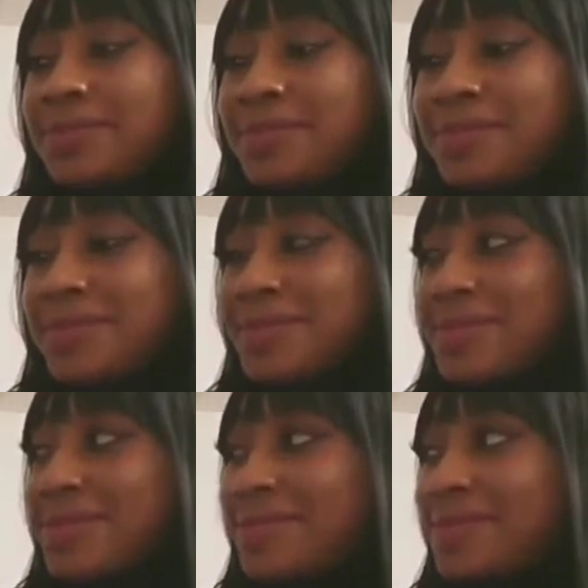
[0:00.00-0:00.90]

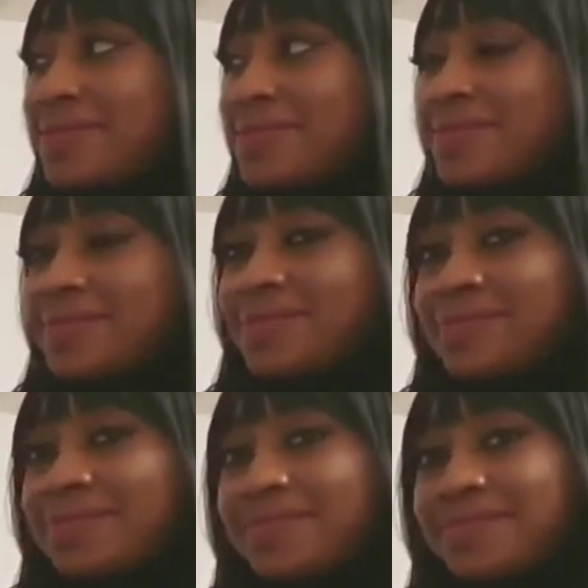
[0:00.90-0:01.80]

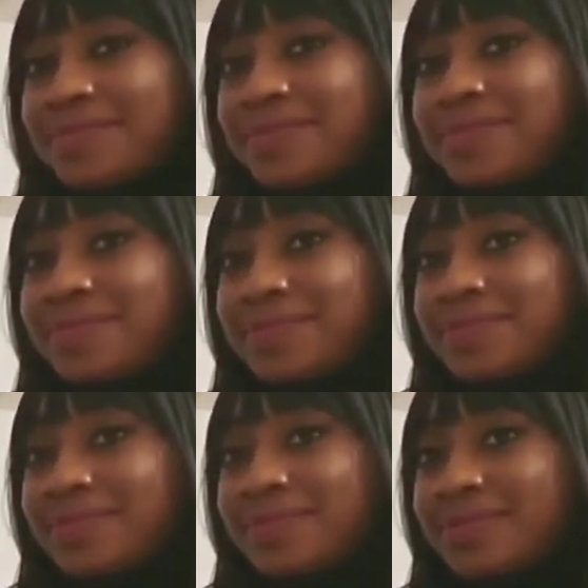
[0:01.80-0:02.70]

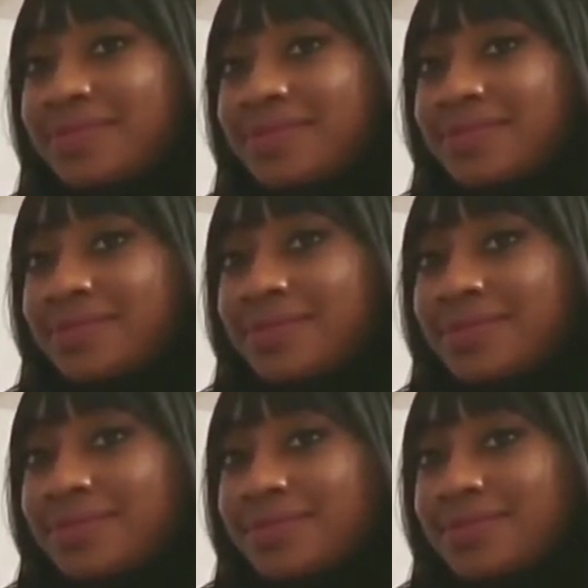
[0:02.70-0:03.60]

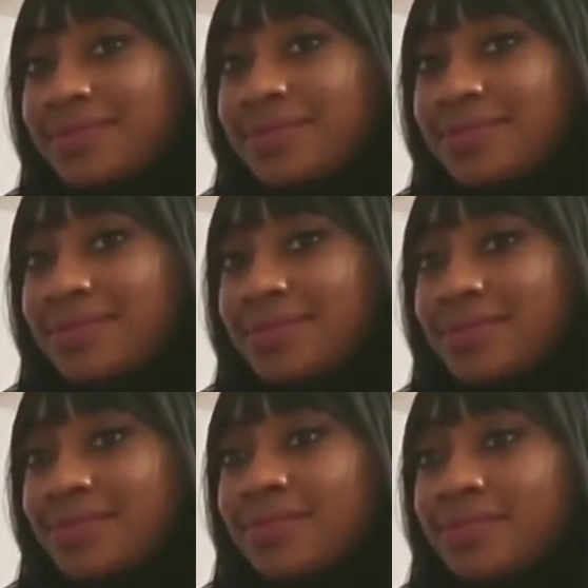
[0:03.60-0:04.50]

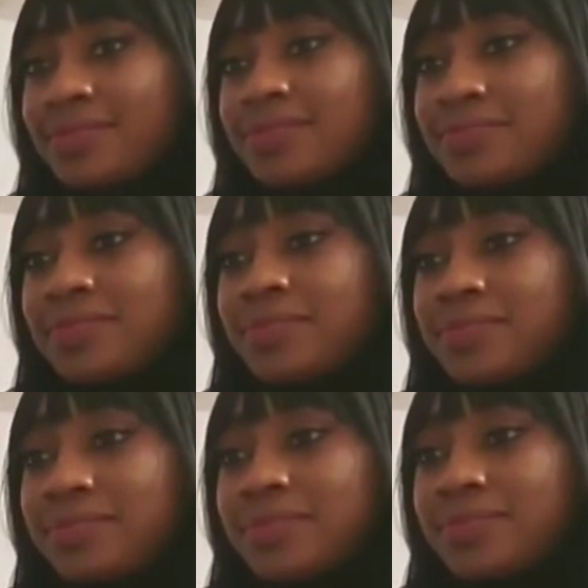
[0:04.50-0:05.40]

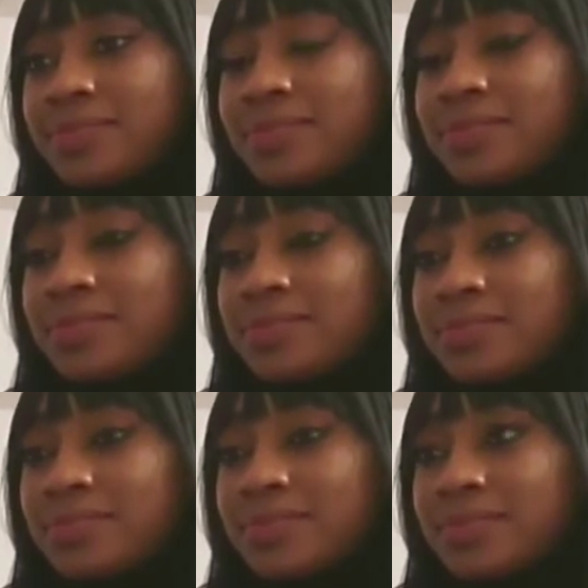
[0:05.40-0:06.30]

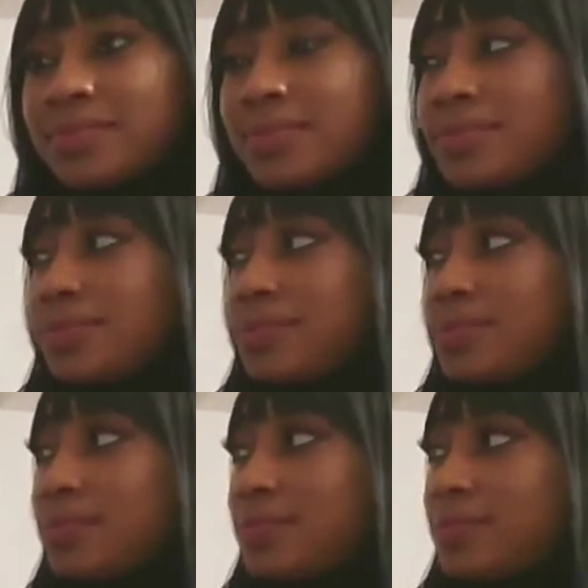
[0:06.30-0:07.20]
The person shown says nothing.